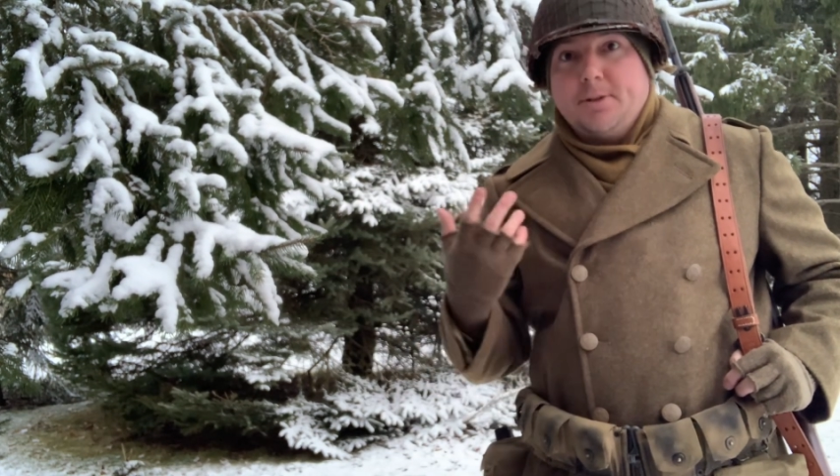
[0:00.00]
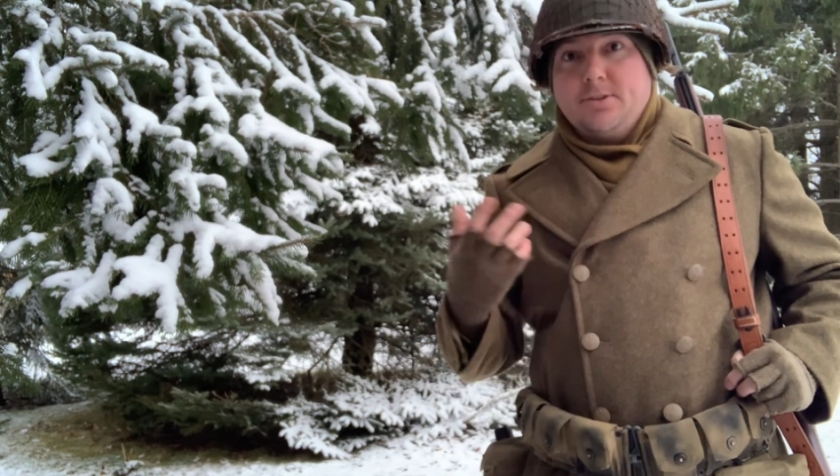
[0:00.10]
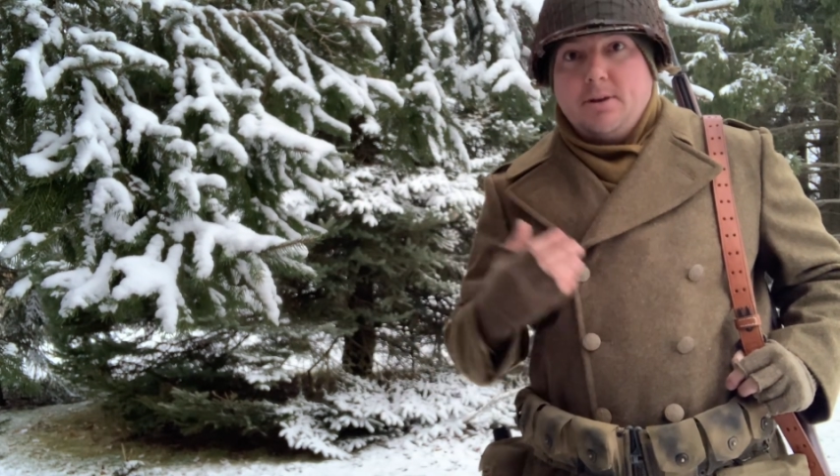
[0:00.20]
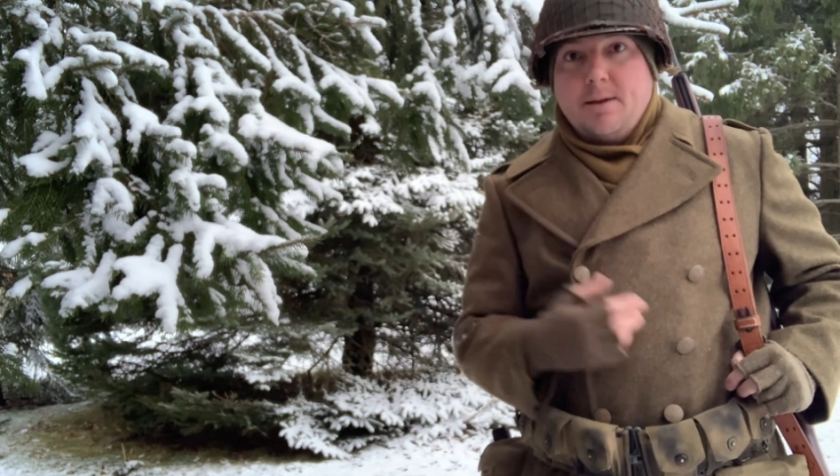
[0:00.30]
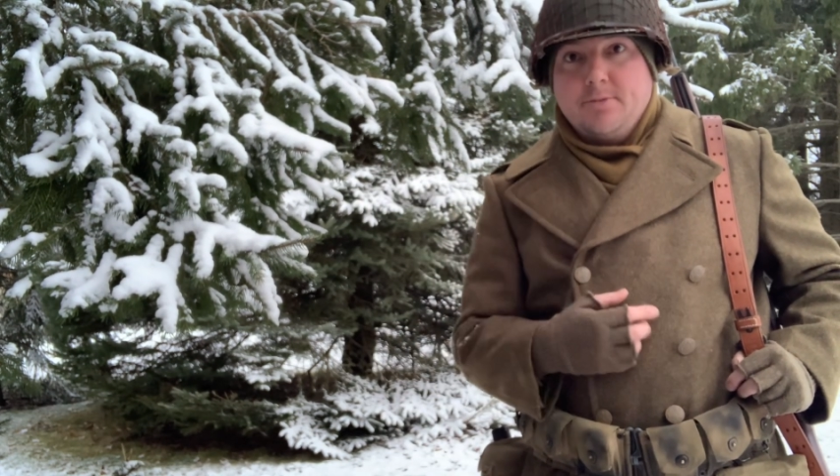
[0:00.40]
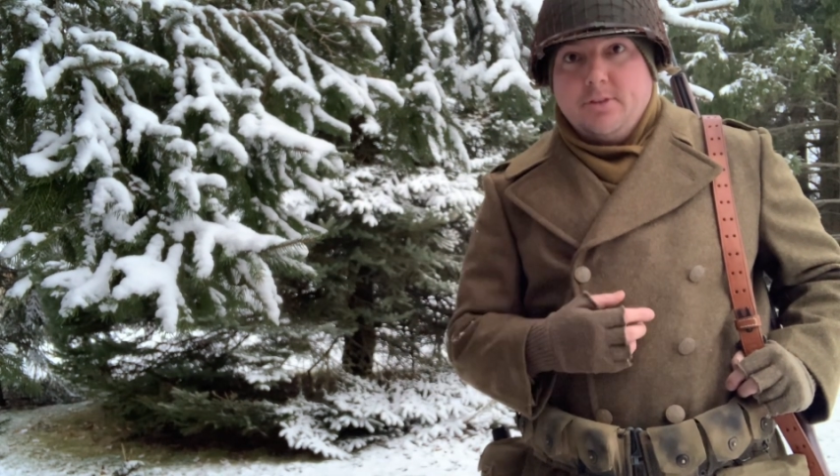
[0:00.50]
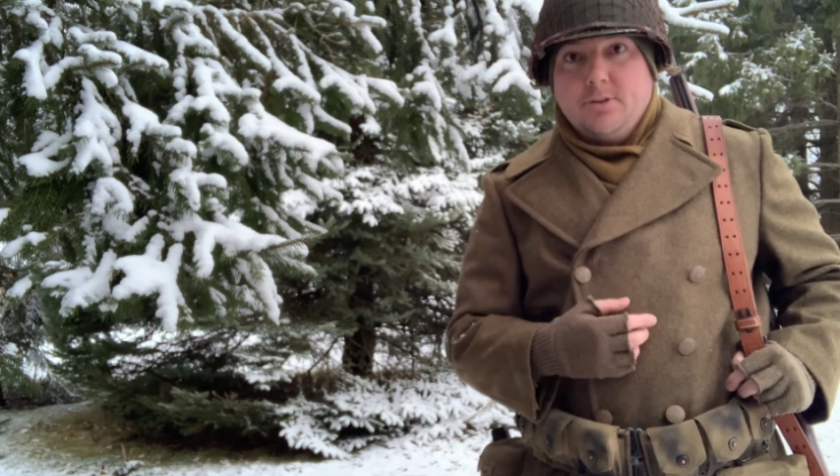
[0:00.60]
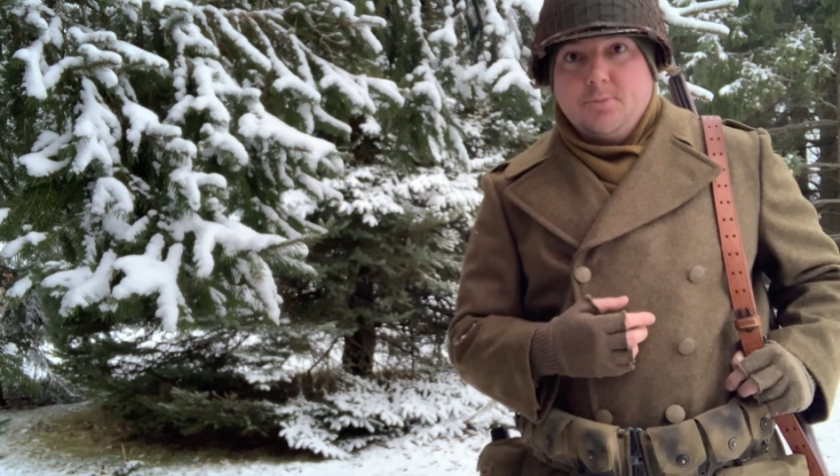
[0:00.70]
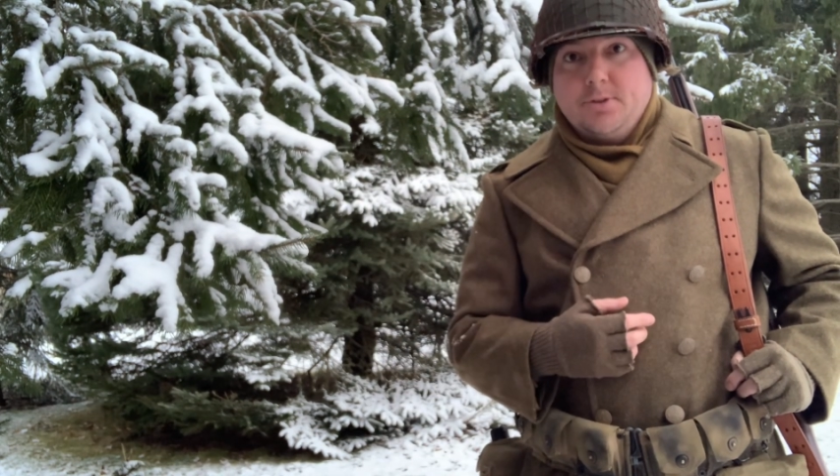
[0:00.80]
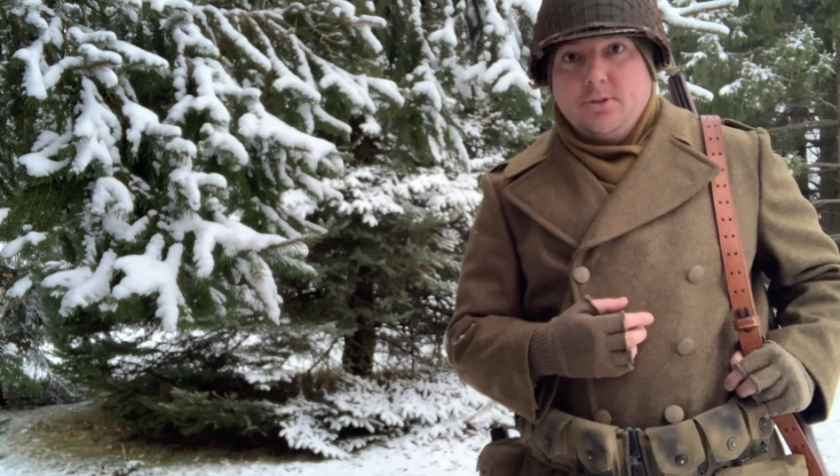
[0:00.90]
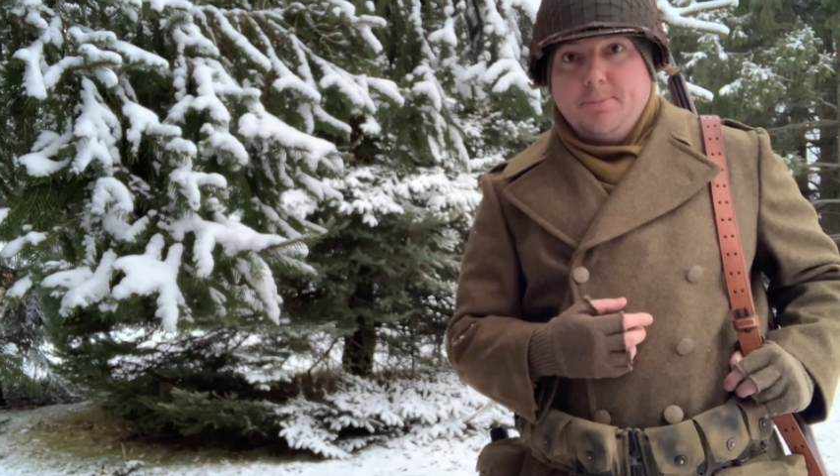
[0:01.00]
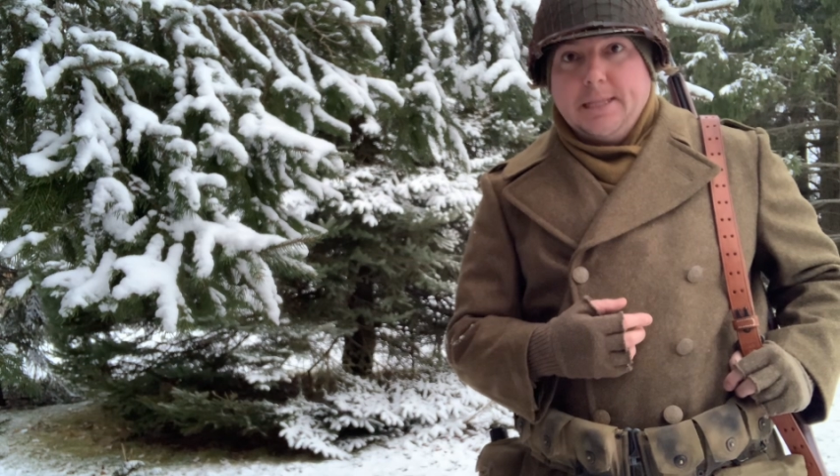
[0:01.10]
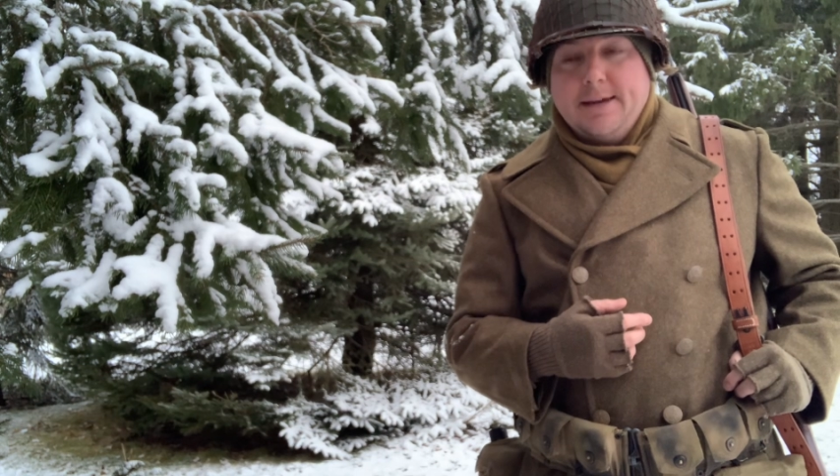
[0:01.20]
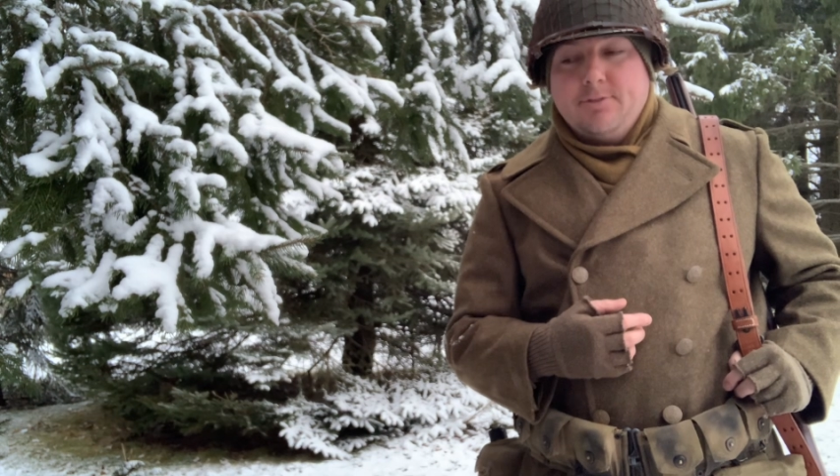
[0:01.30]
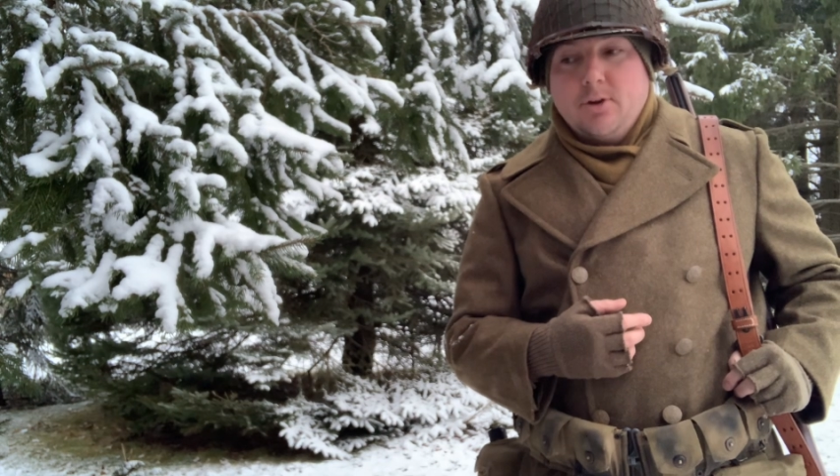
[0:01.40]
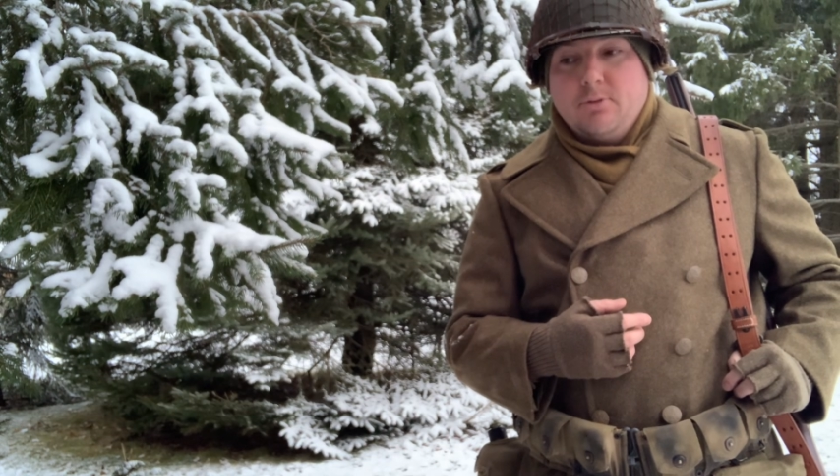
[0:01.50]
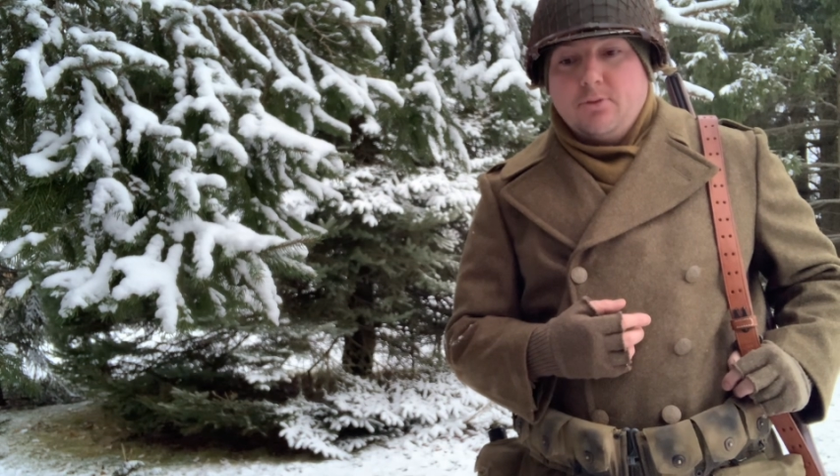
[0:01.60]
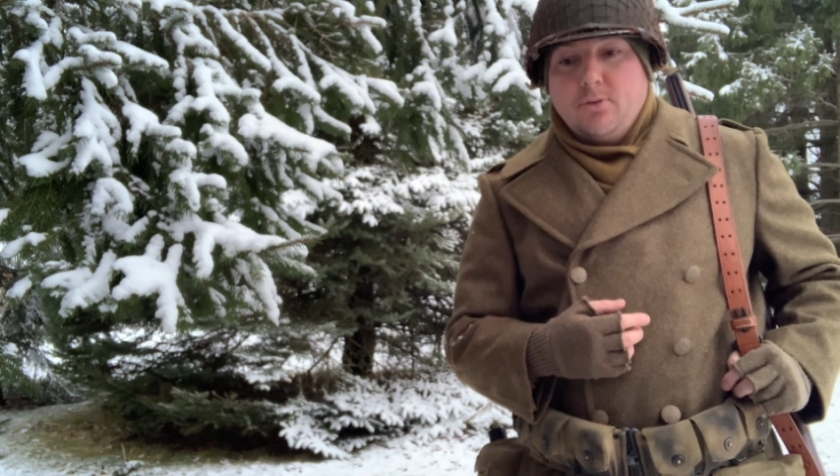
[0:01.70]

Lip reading: but sometimes these would still be left over